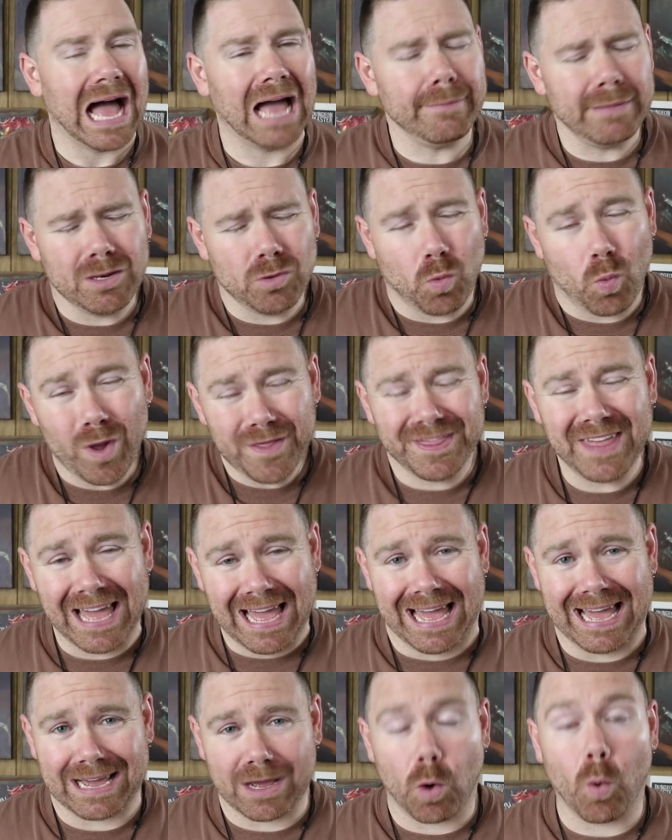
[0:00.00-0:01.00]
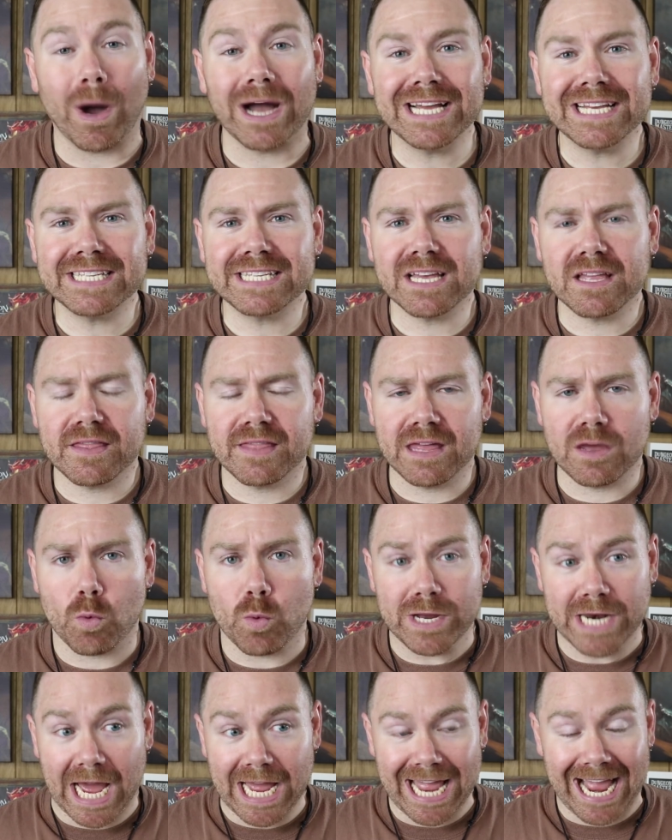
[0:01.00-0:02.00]
I mean, what the heck? Why is it that
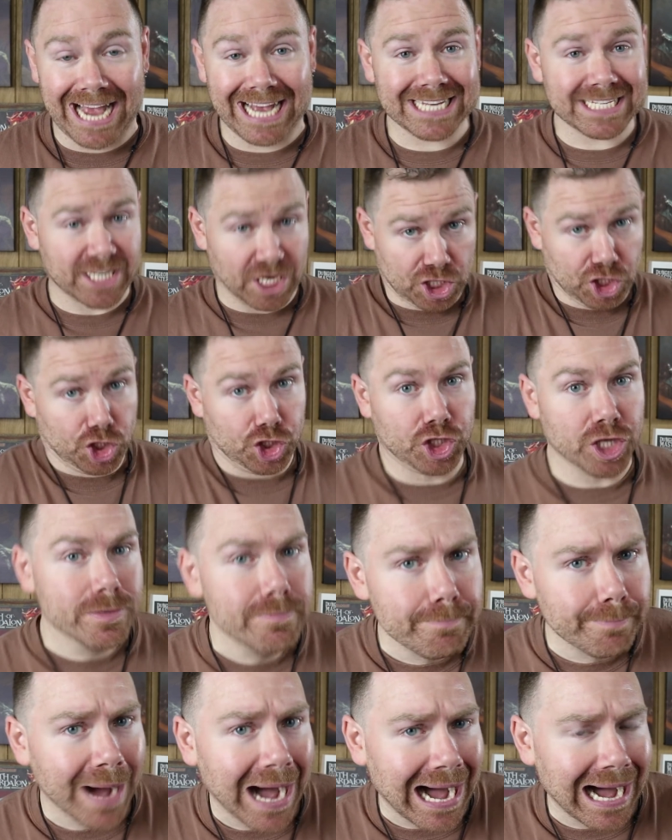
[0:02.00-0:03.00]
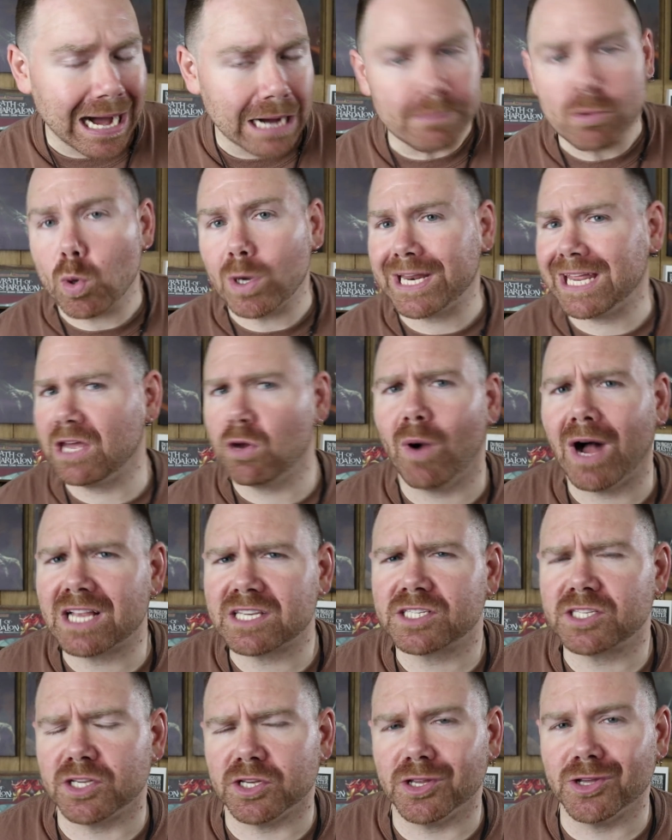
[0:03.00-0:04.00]
when I ask Jim Bob what he
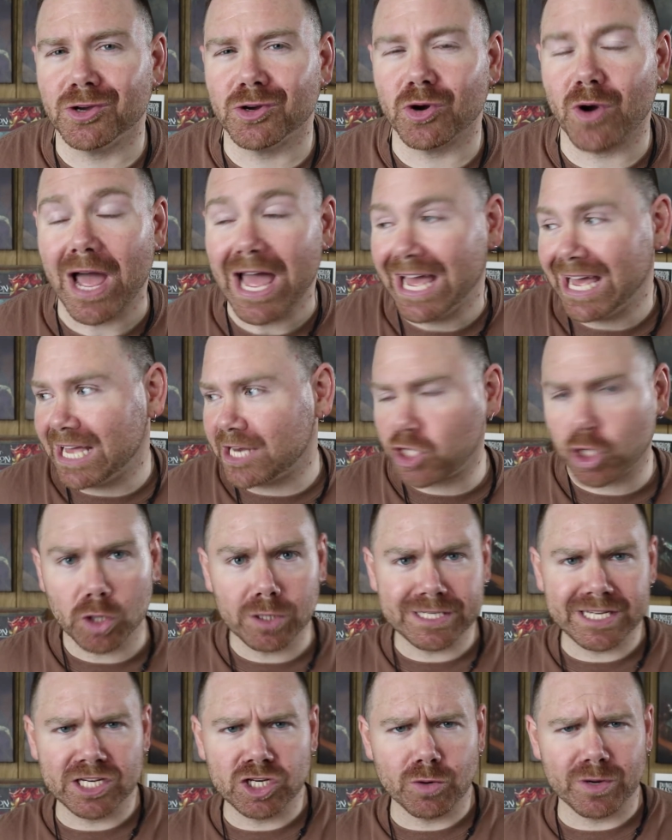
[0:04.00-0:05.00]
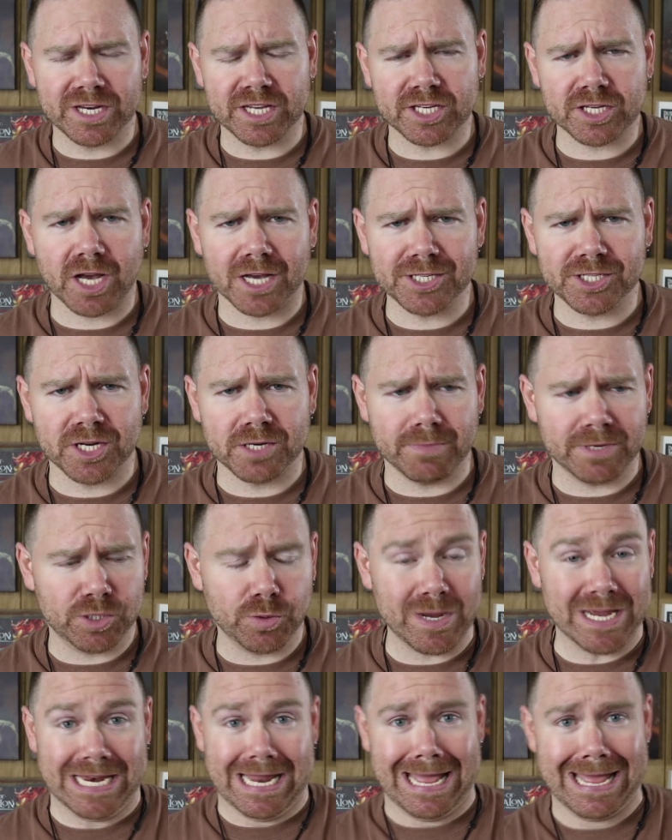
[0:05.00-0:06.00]
wants to do, it turns into a discussion
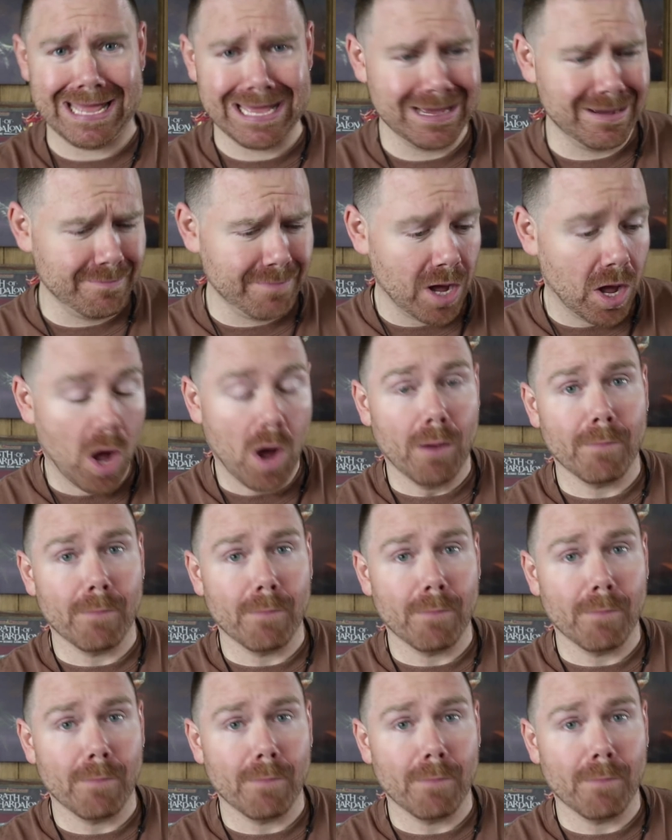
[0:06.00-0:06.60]
between him,